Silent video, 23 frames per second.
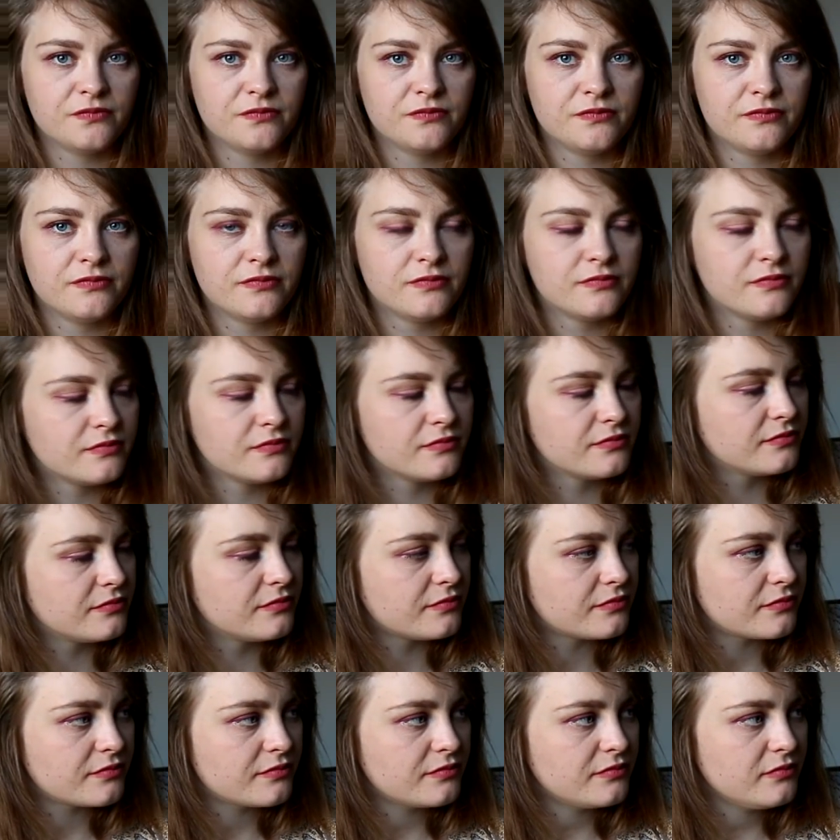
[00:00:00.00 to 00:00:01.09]

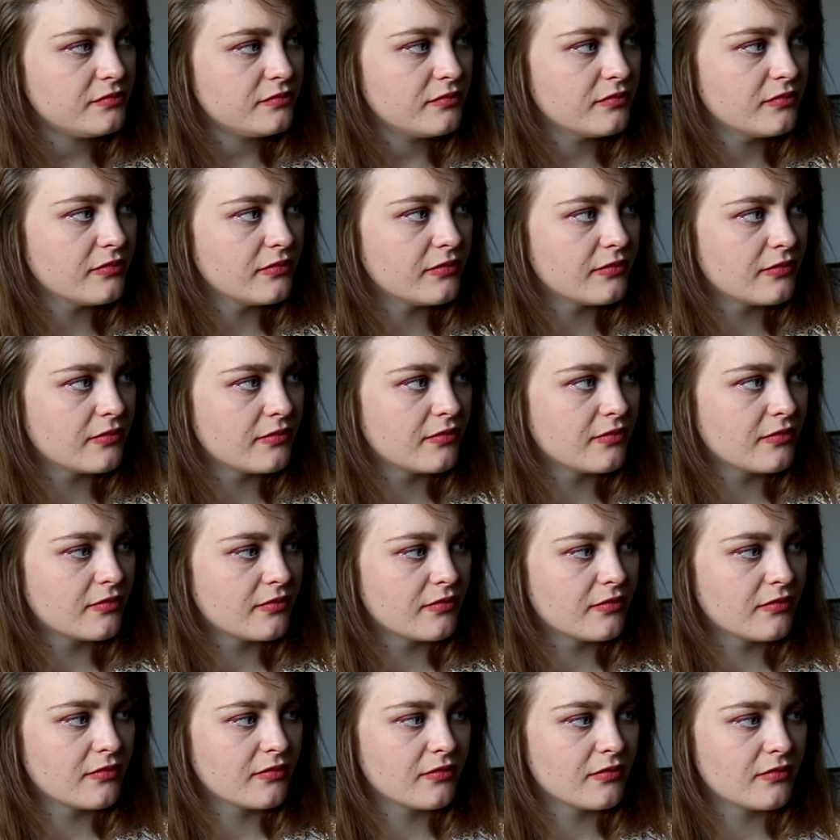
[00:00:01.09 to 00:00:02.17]

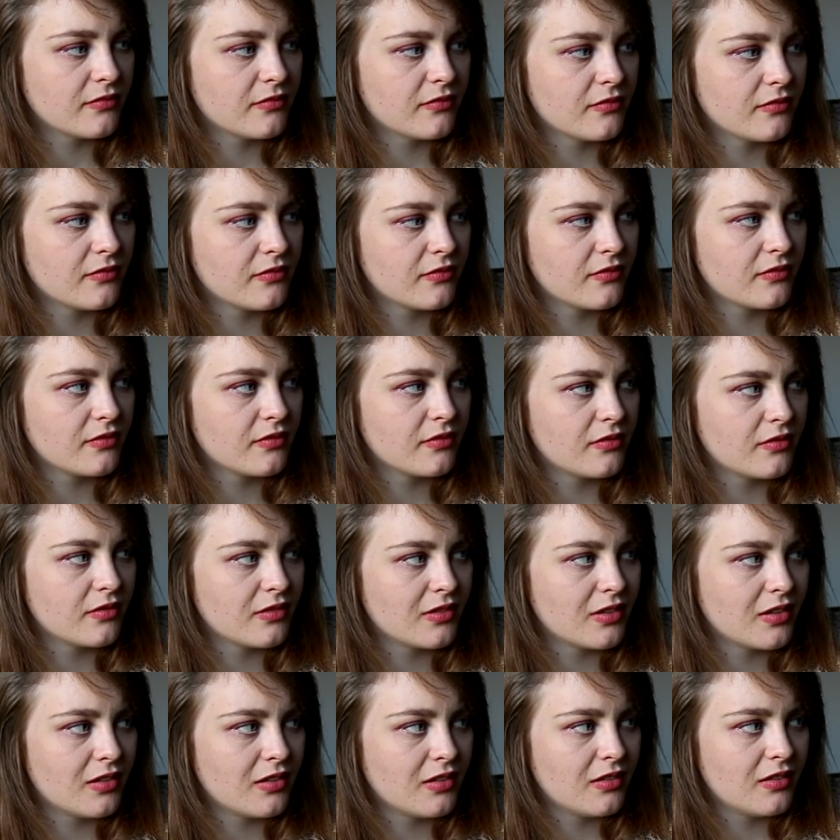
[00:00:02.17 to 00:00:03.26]

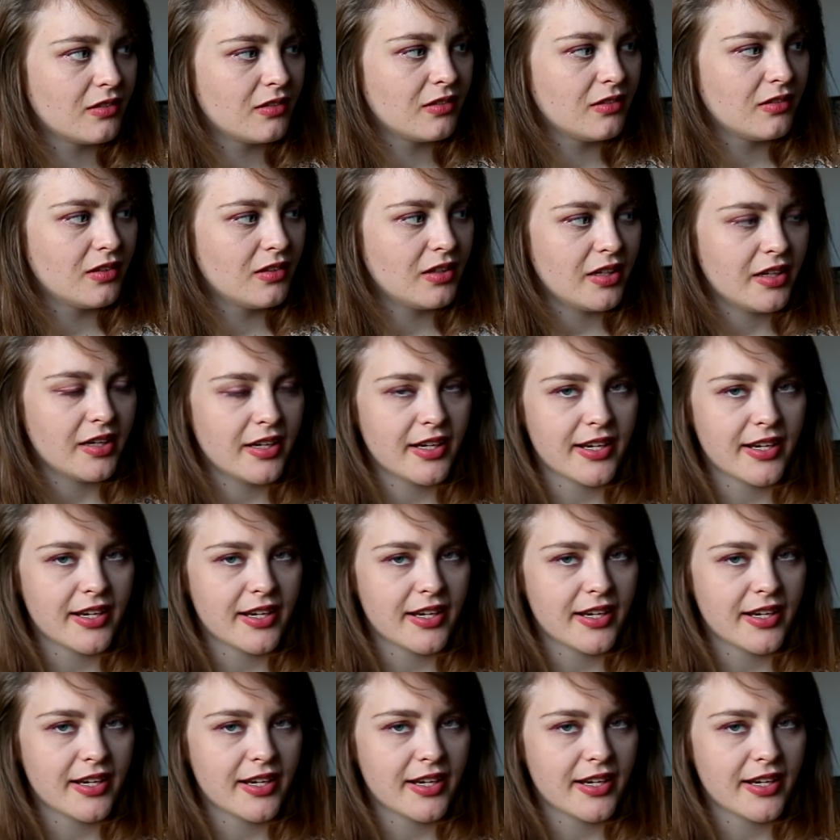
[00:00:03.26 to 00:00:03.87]
The person shown says nothing.